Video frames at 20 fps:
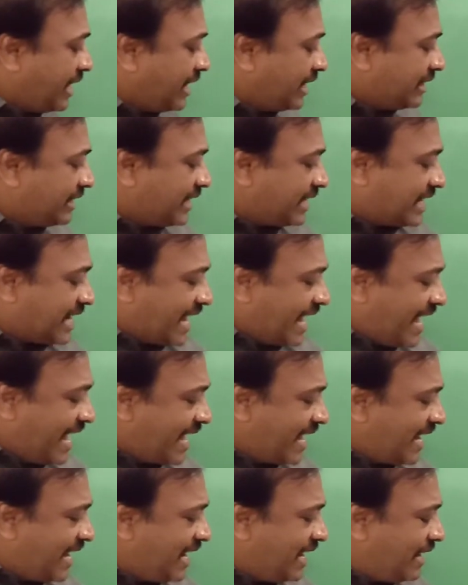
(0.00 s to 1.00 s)
the
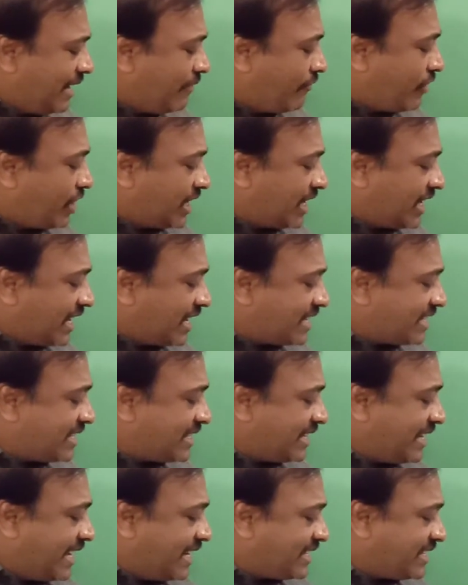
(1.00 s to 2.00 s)
triangle
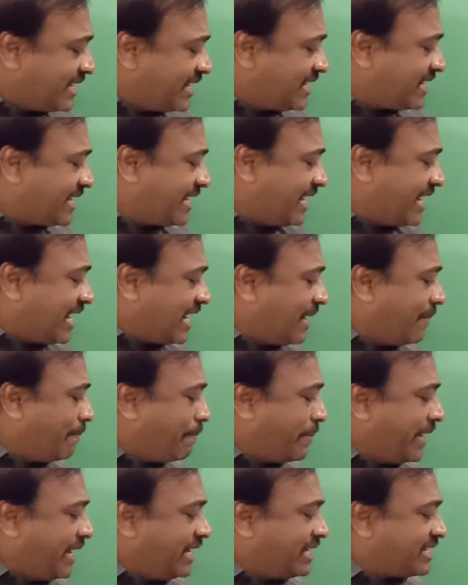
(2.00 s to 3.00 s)
vertex S is here
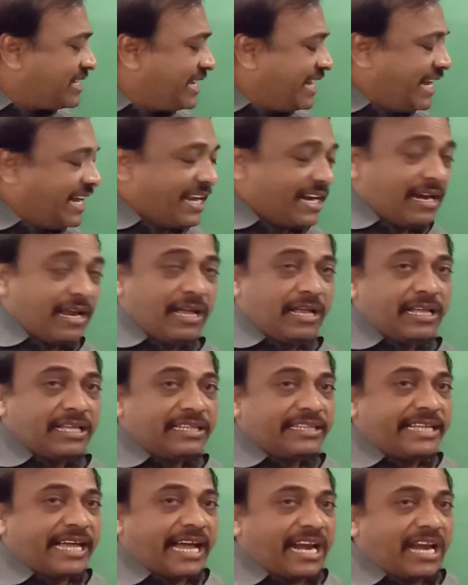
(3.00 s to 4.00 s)
and P is here.
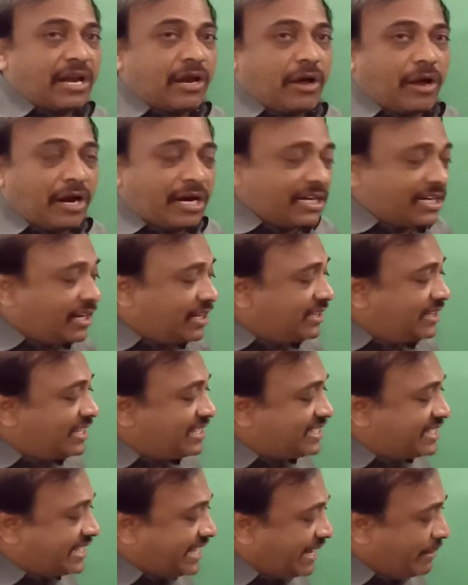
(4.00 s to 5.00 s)
They are not on the
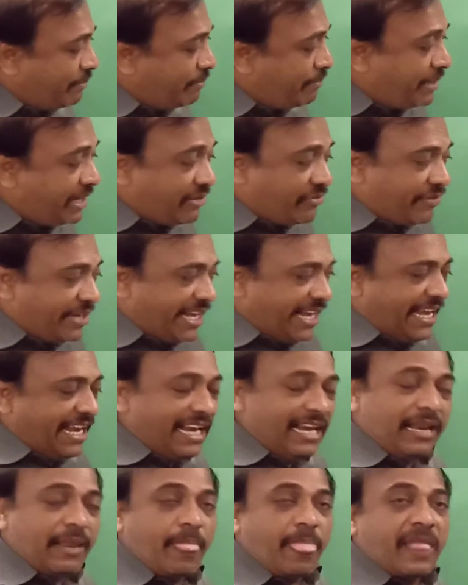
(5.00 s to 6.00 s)
same
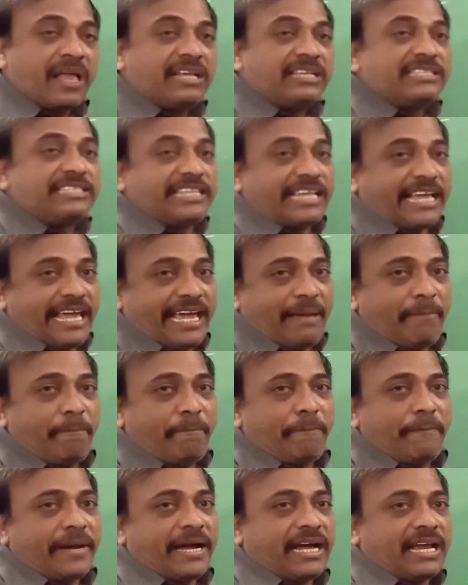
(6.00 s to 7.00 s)
between
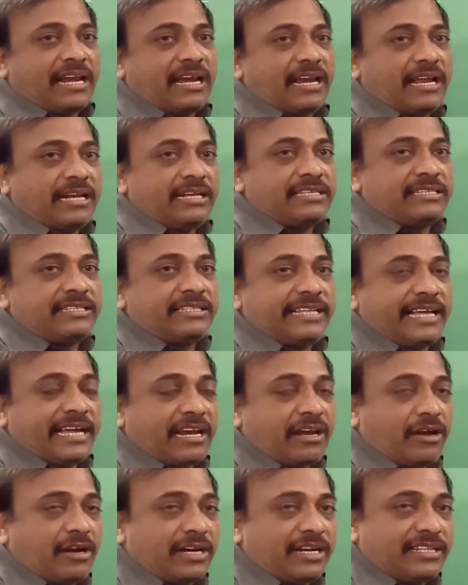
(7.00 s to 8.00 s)
same parallels. They are
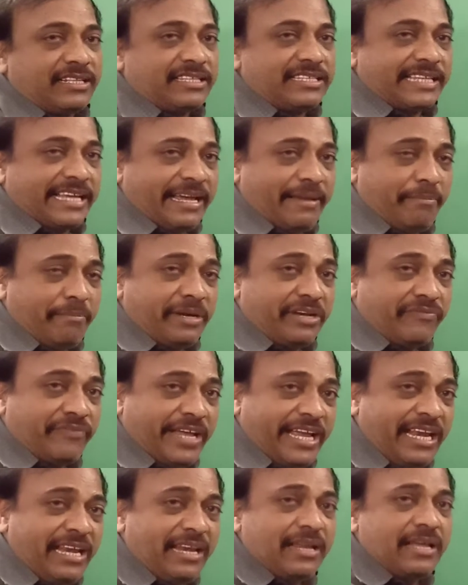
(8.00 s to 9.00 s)
not on the same
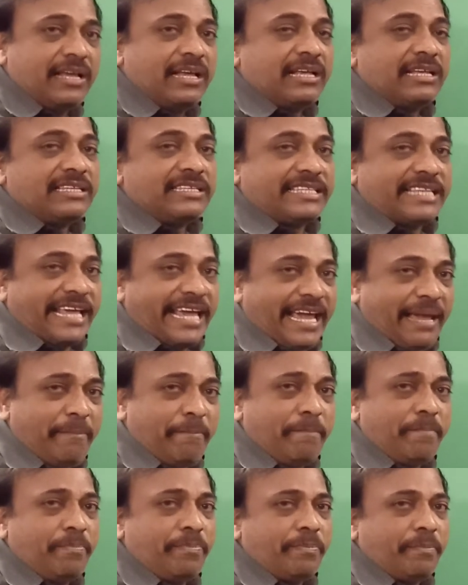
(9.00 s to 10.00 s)
between
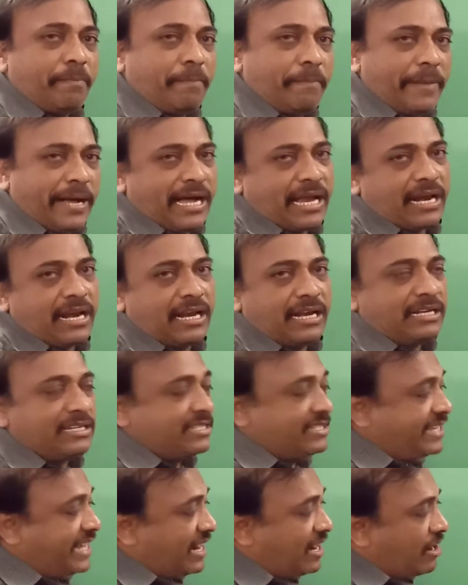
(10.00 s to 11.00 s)
same
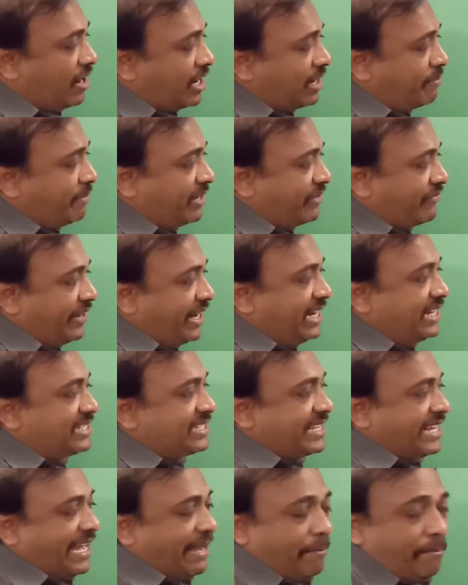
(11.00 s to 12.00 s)
parallels. They are not between
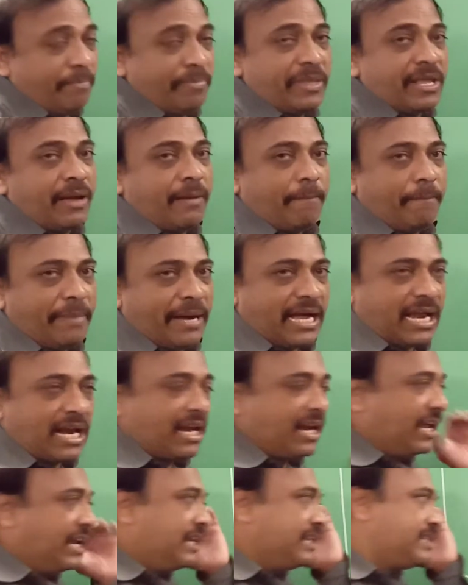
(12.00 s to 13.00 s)
same
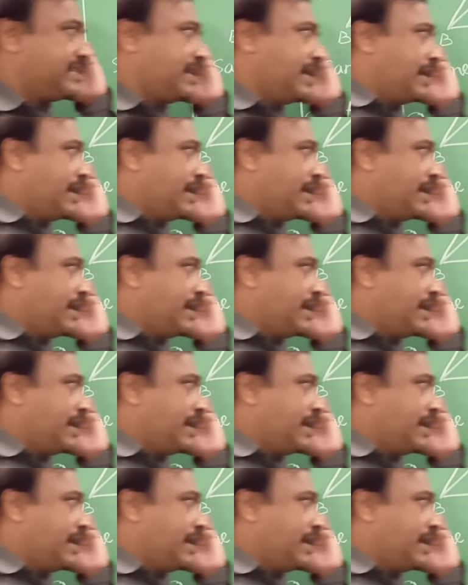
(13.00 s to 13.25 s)
parallels.